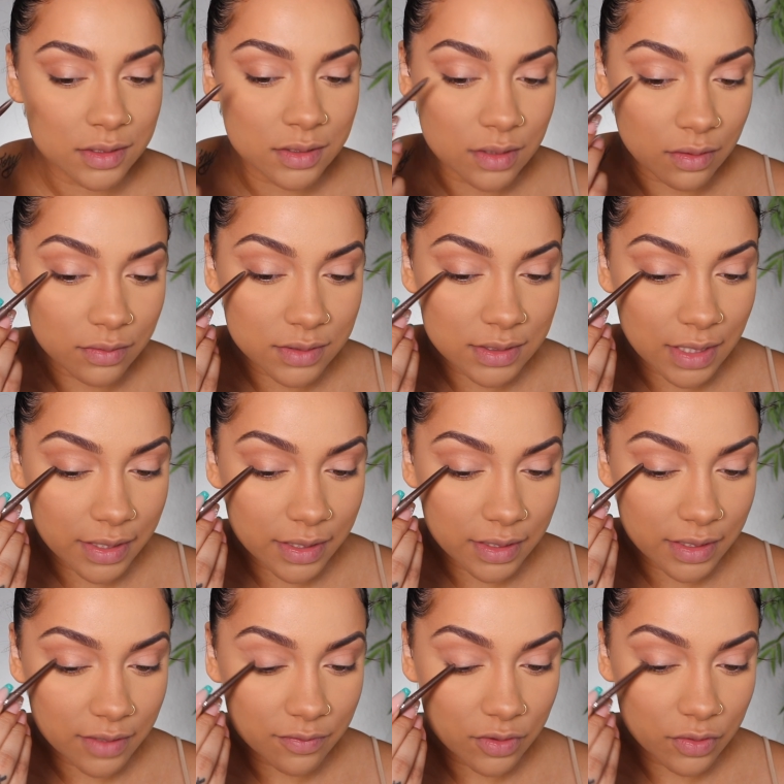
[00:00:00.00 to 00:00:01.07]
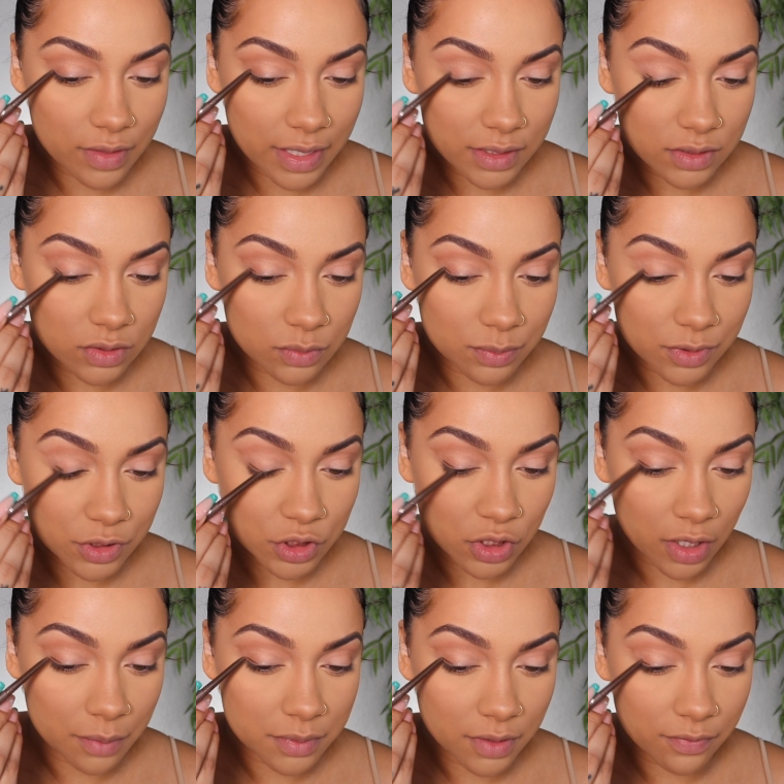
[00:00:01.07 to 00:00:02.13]
So it's not gonna give you that super
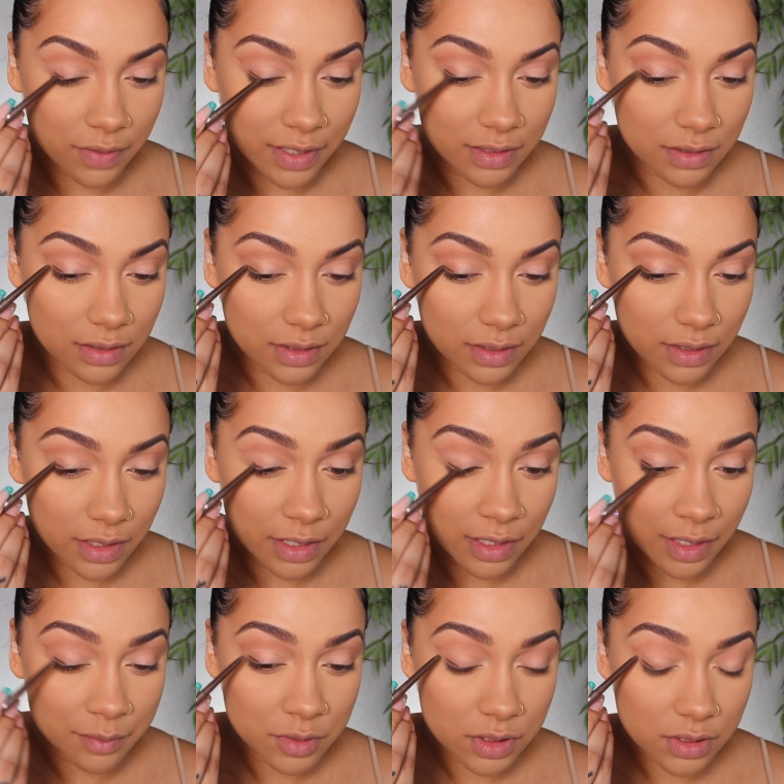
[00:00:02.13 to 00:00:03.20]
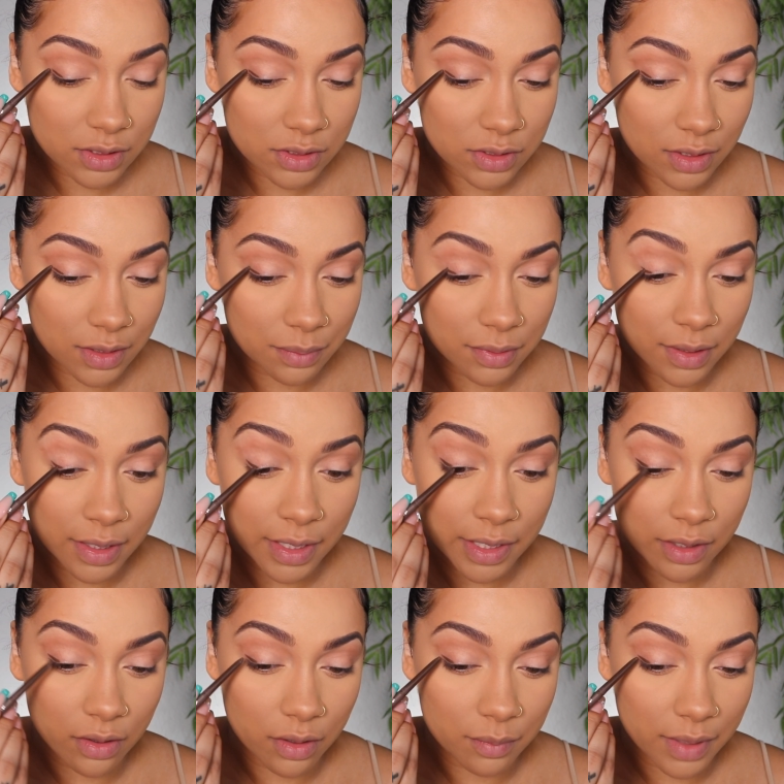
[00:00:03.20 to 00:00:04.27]
sharp defined look. And I'm just gonna start
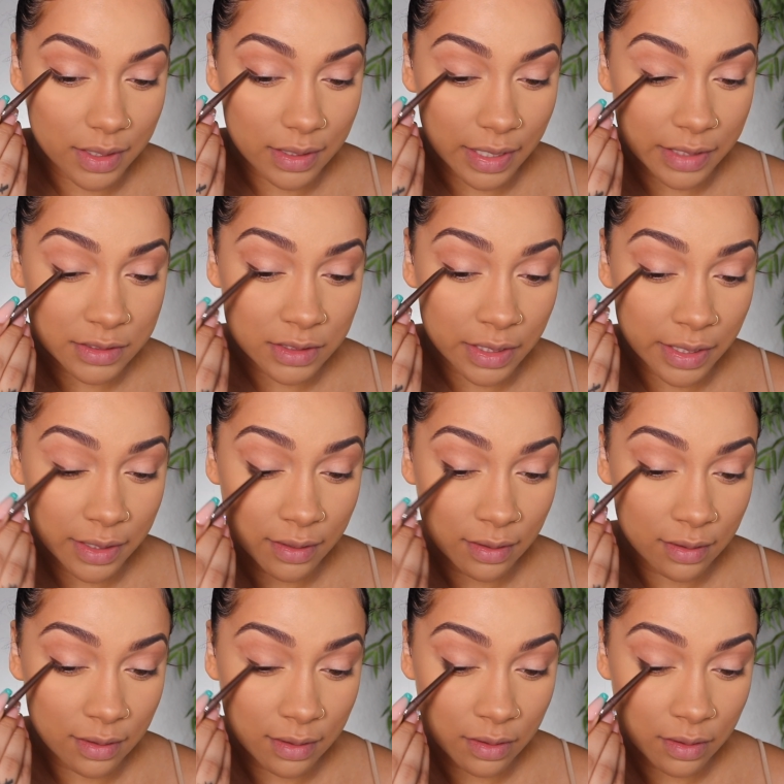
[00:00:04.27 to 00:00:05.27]
applying on my lash line.